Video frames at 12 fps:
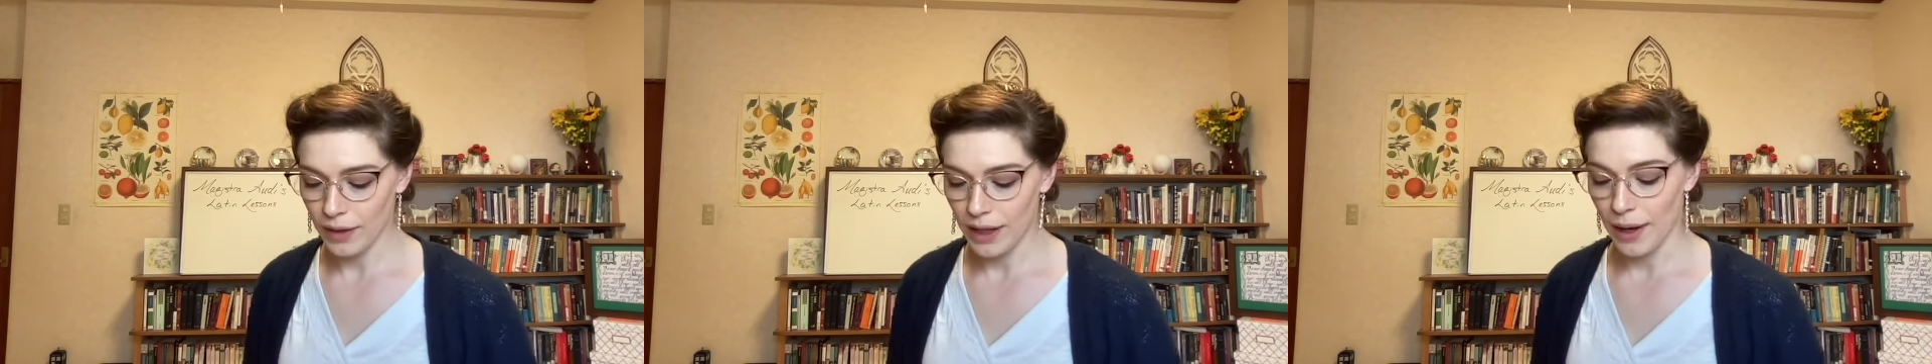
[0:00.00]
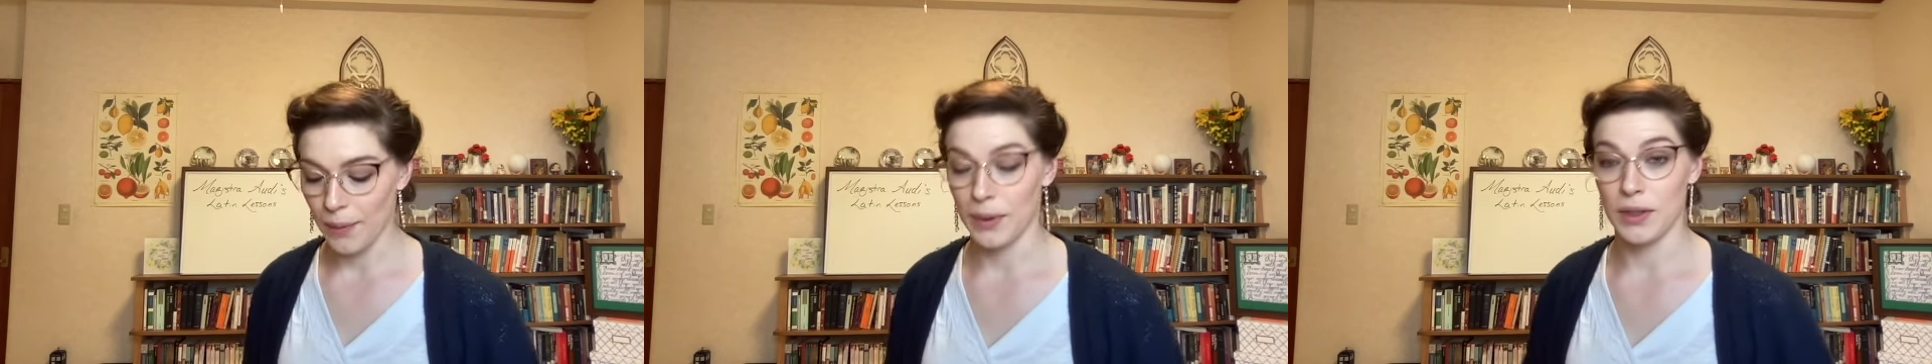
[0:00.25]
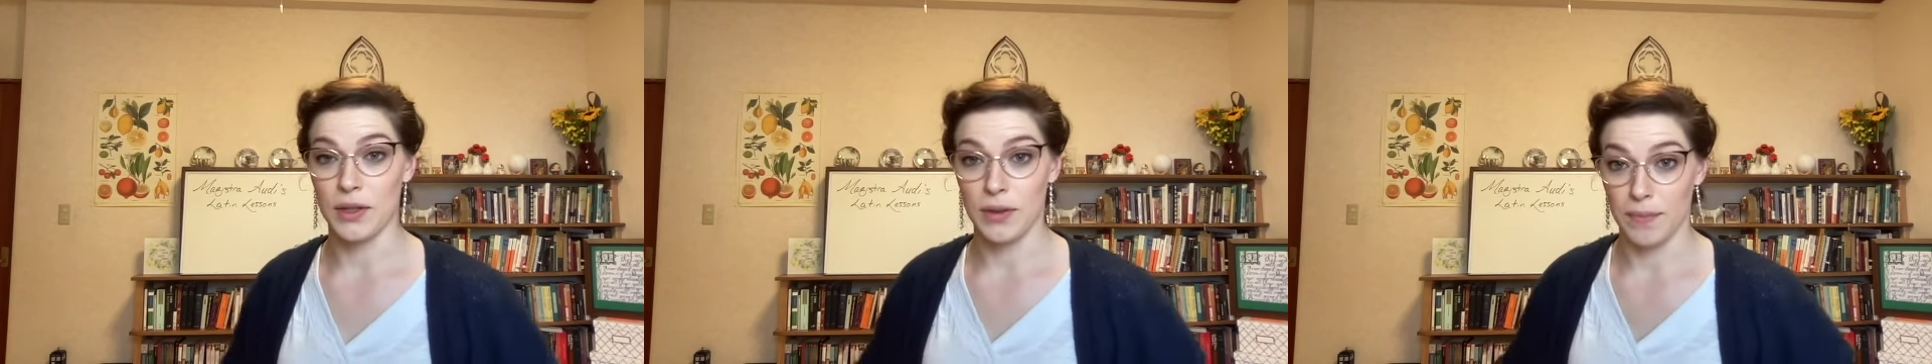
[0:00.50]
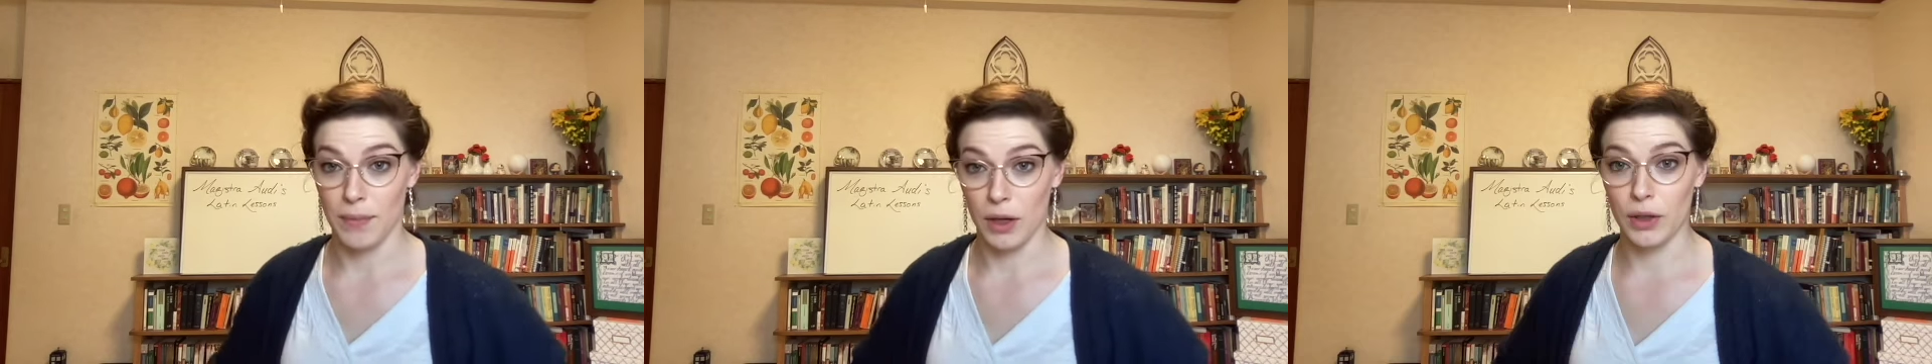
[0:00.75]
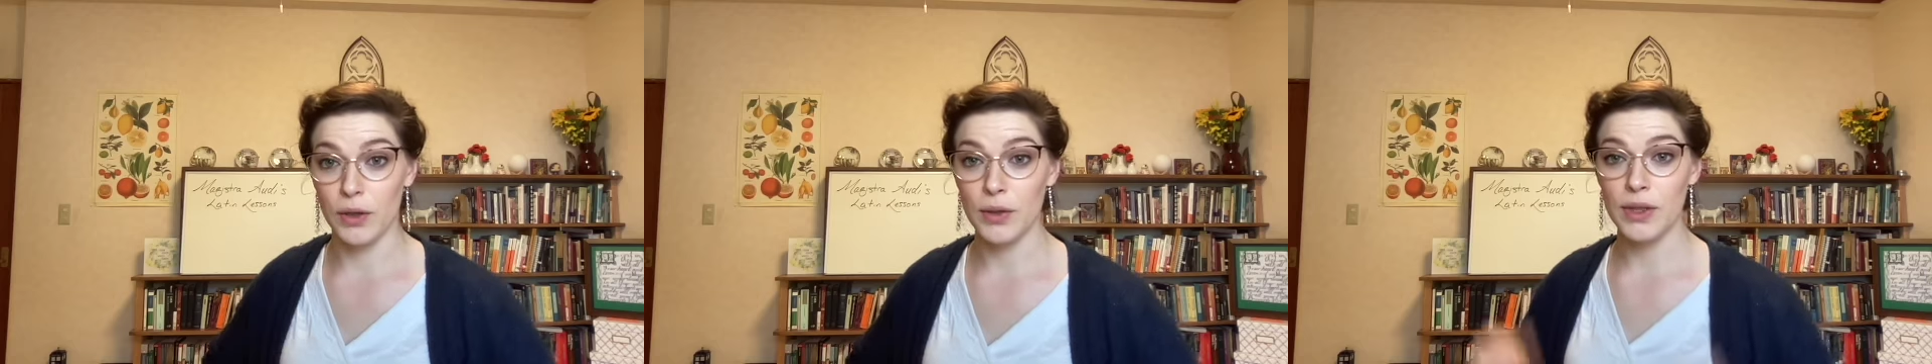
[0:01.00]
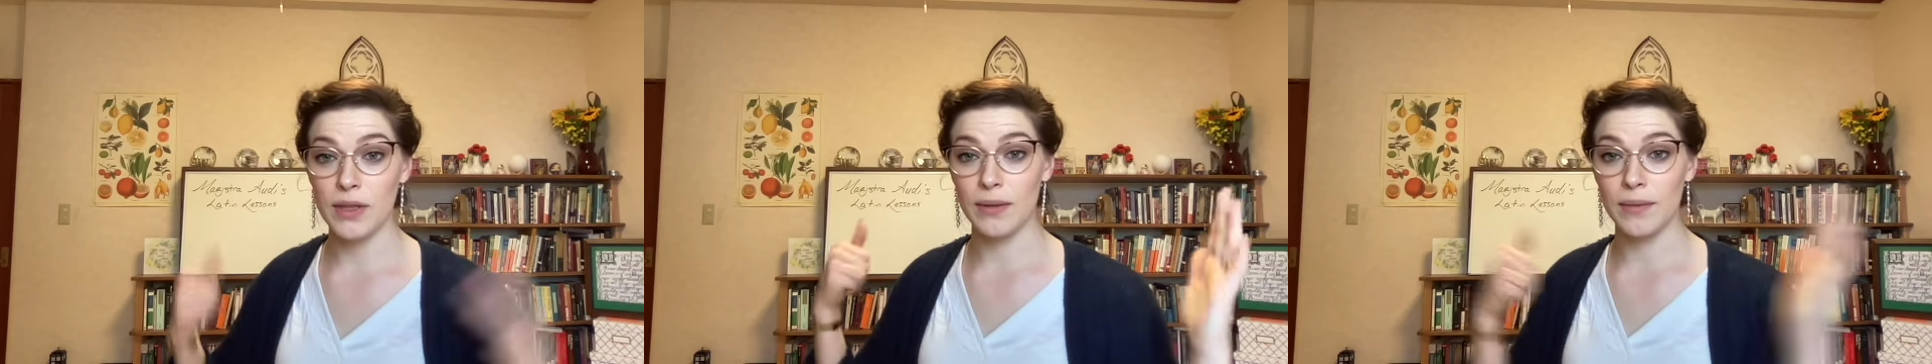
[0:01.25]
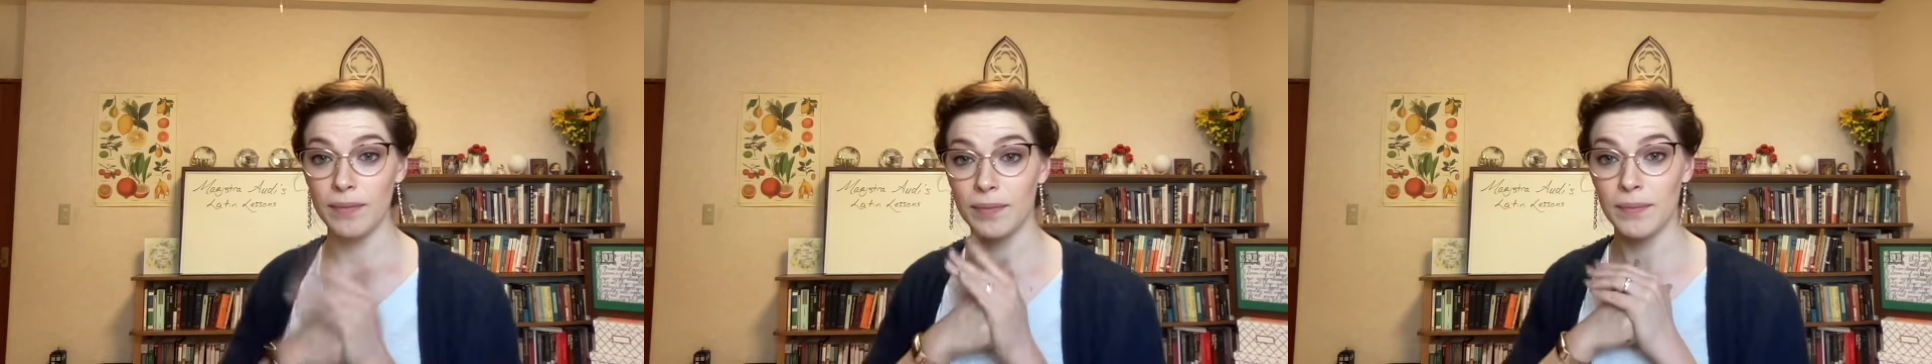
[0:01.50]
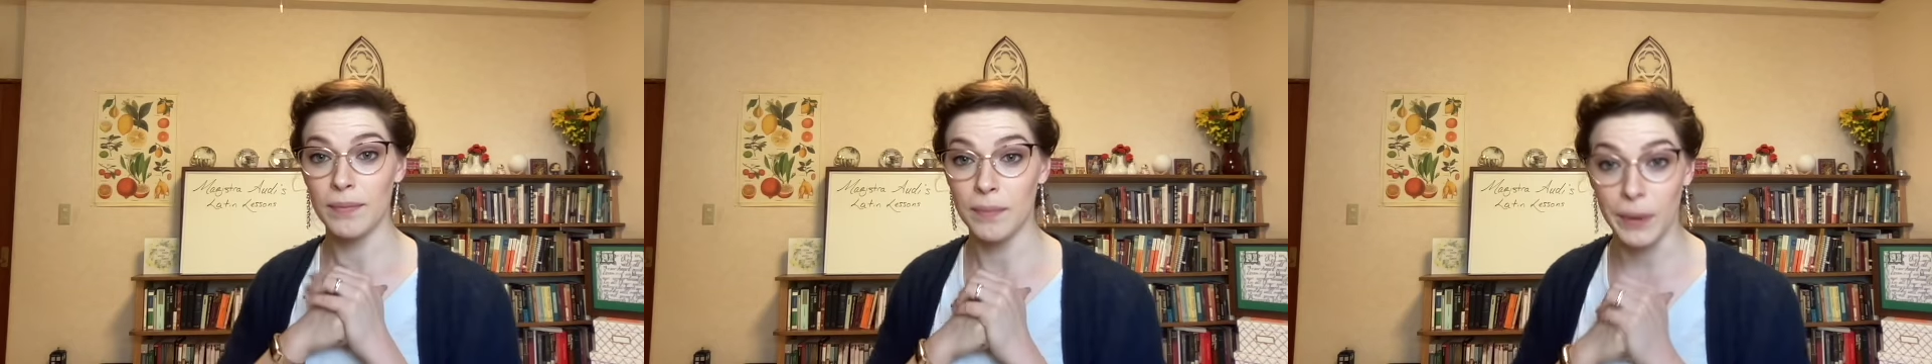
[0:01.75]
it was Marcus
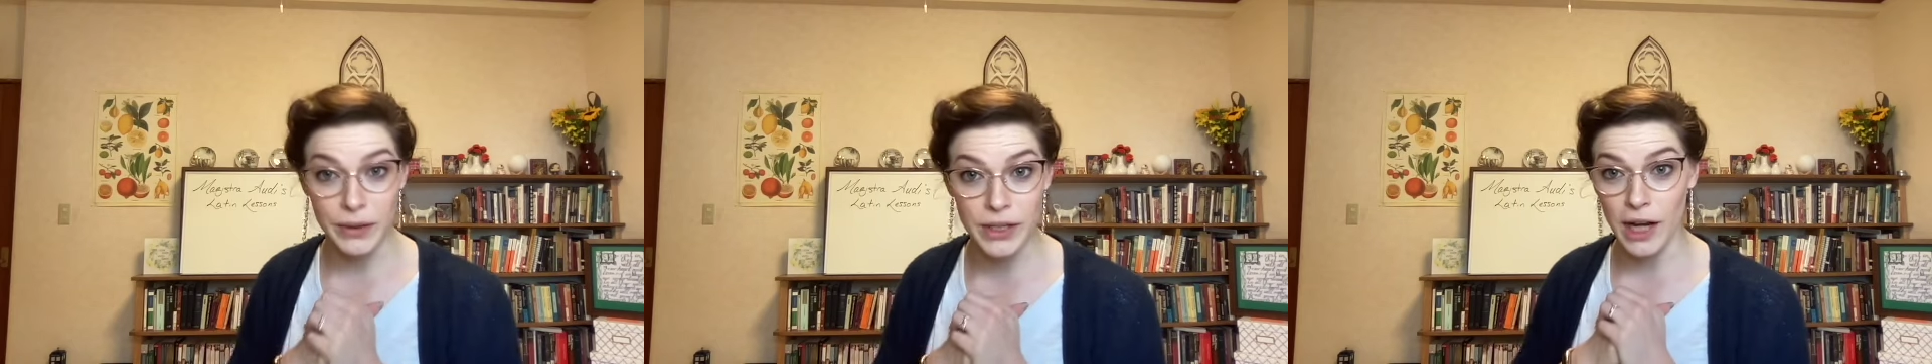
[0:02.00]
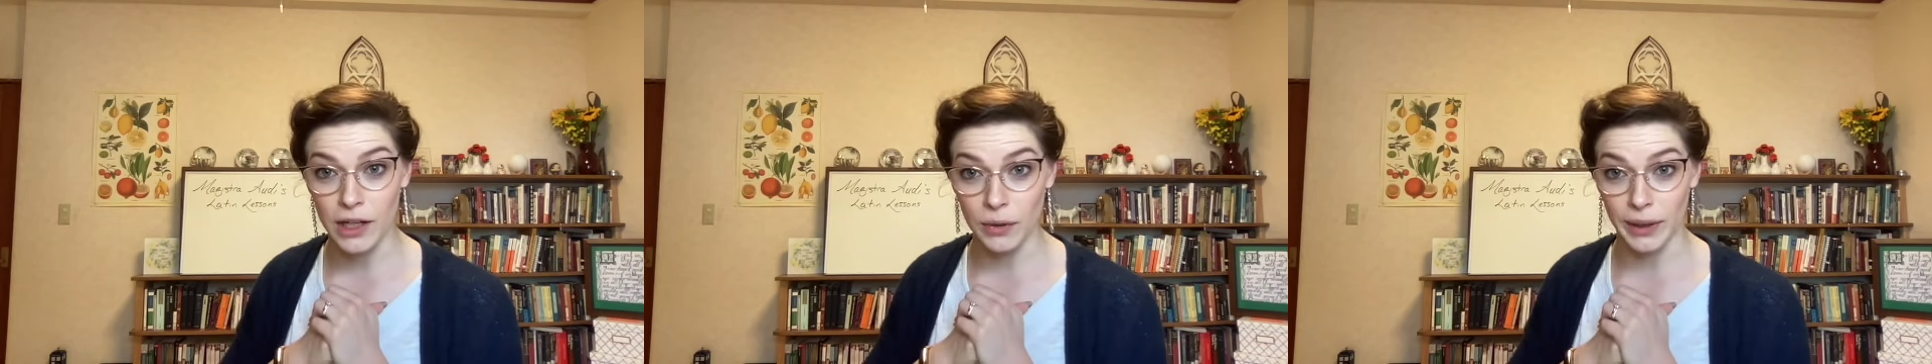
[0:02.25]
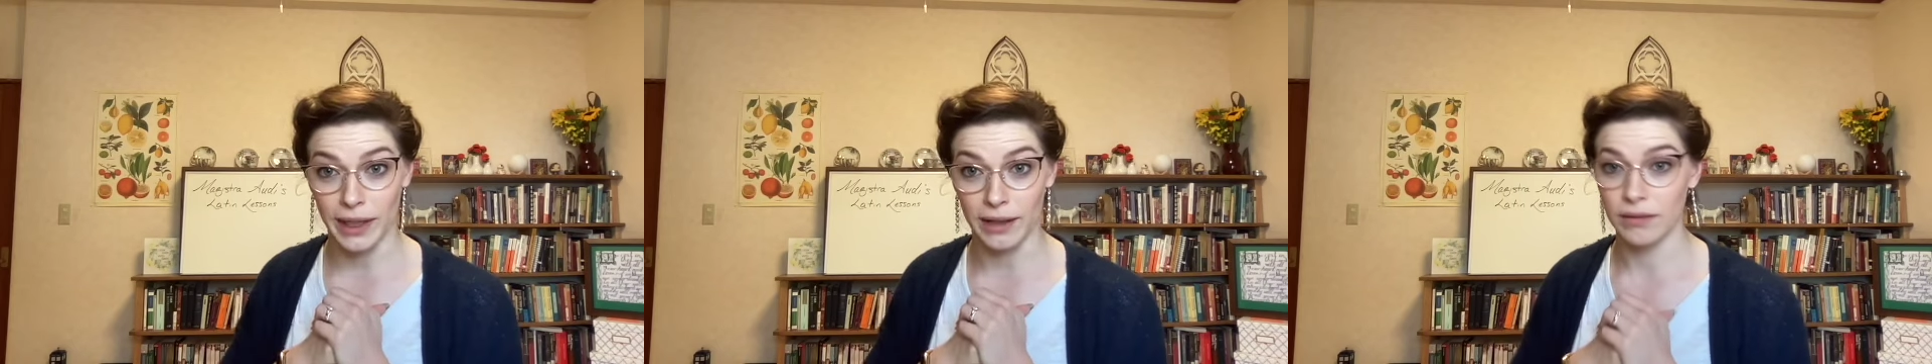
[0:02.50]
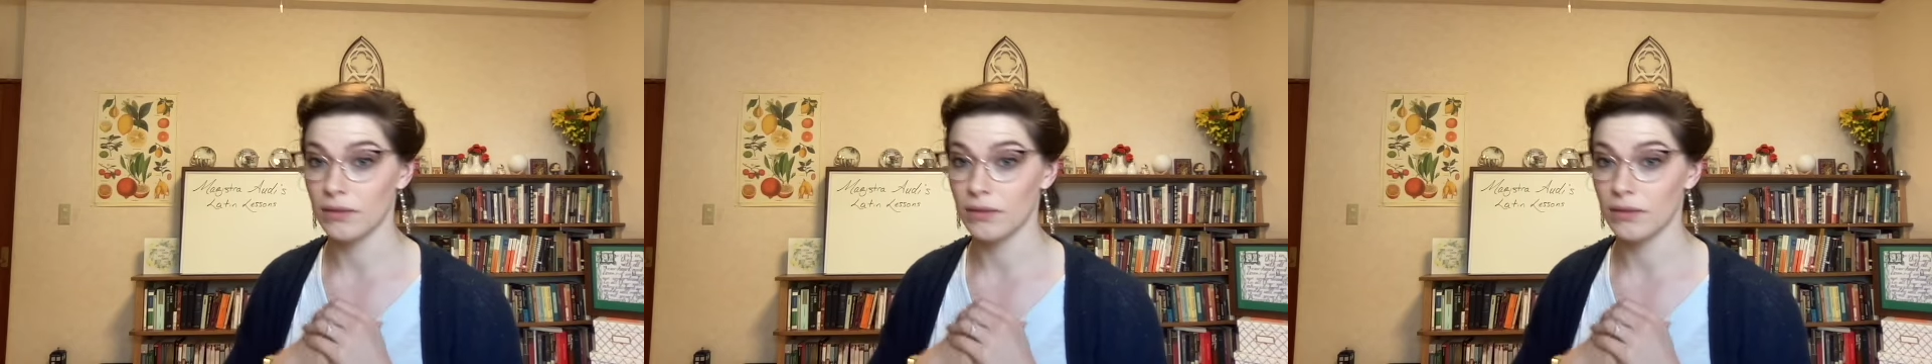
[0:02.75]
pulsat Julia.